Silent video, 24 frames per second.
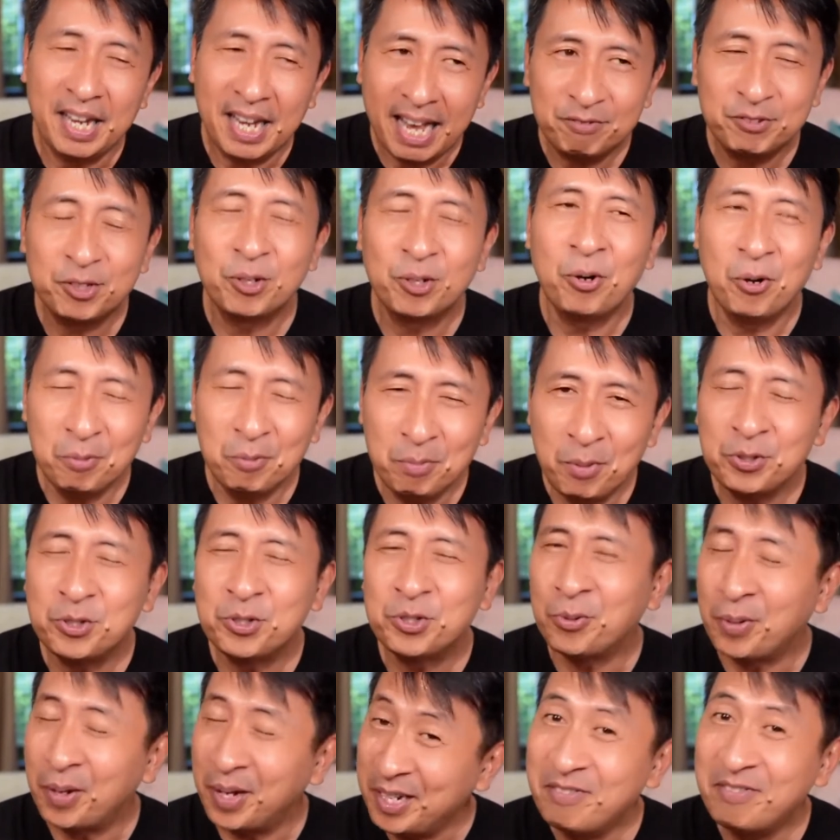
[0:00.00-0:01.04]
And after
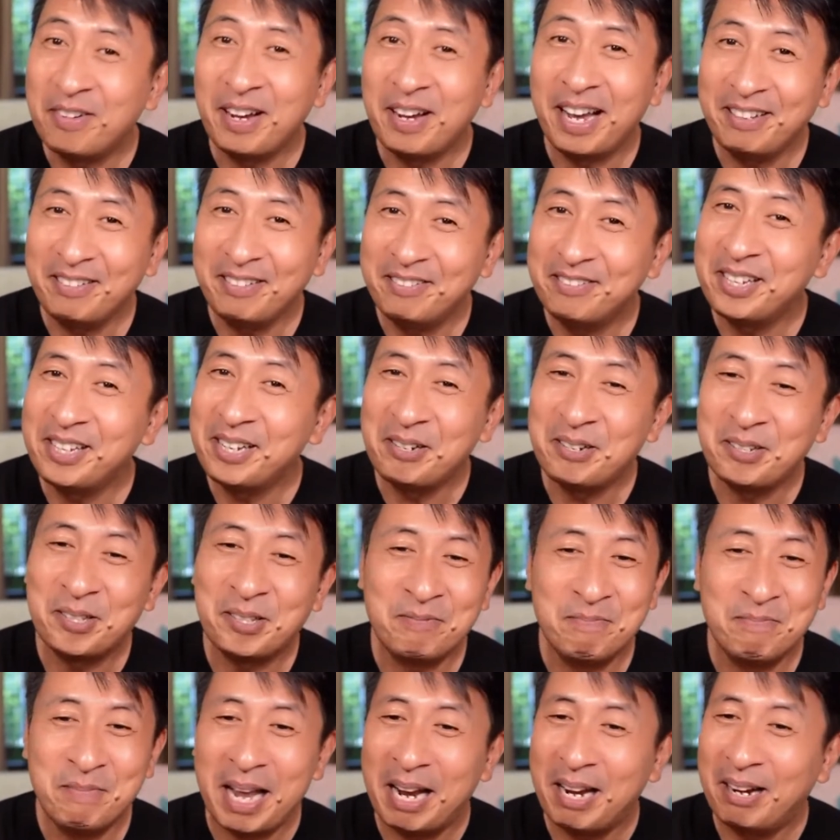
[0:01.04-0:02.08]
almost 25
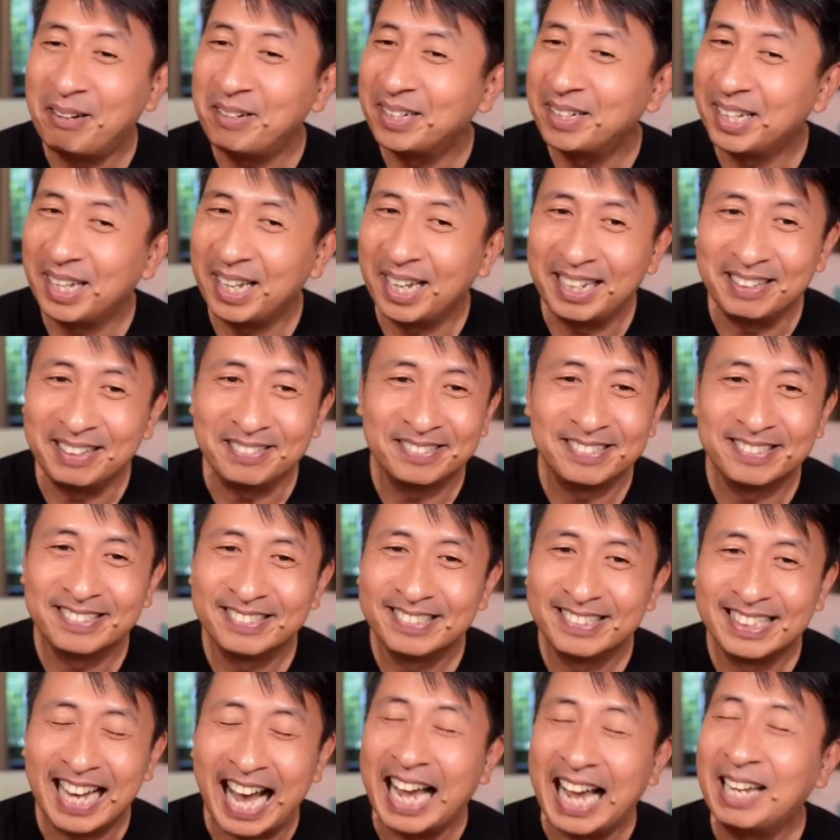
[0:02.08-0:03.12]
years of married life,
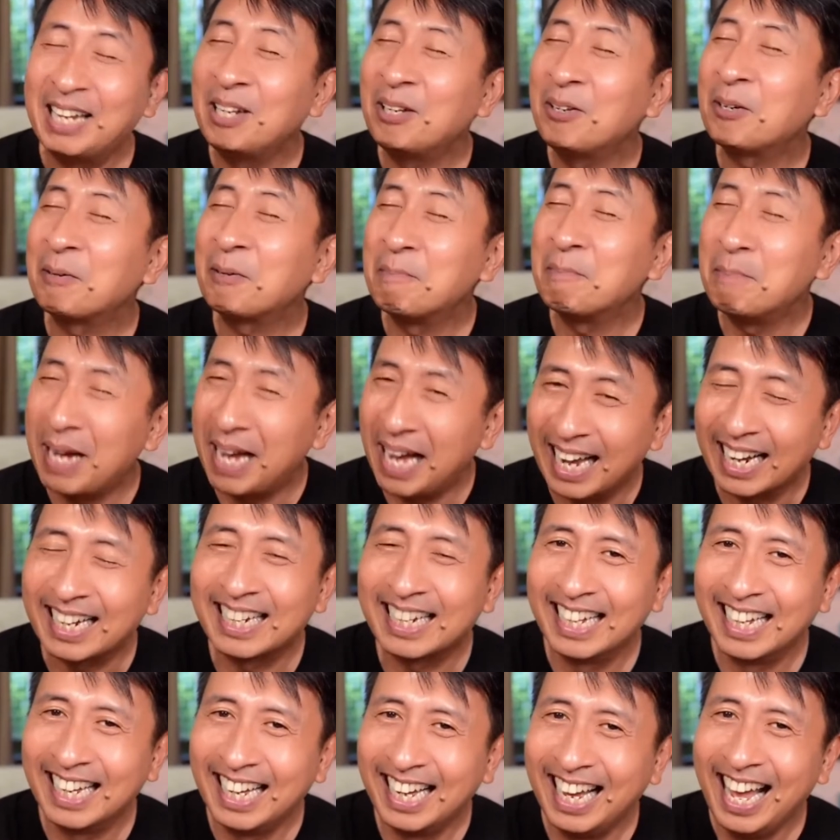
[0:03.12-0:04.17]
I look
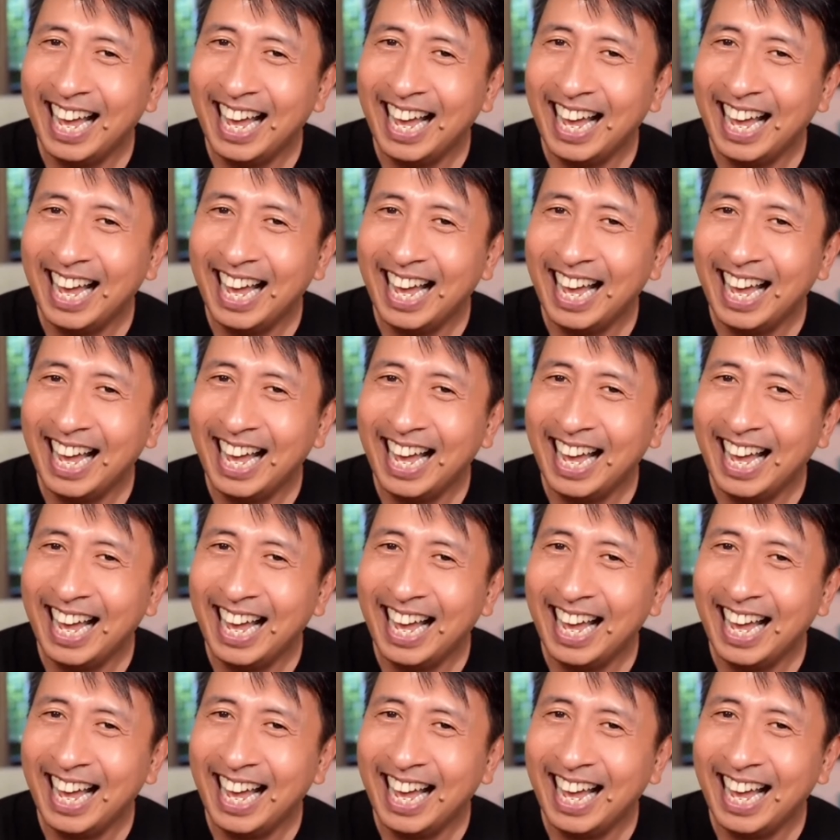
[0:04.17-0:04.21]
back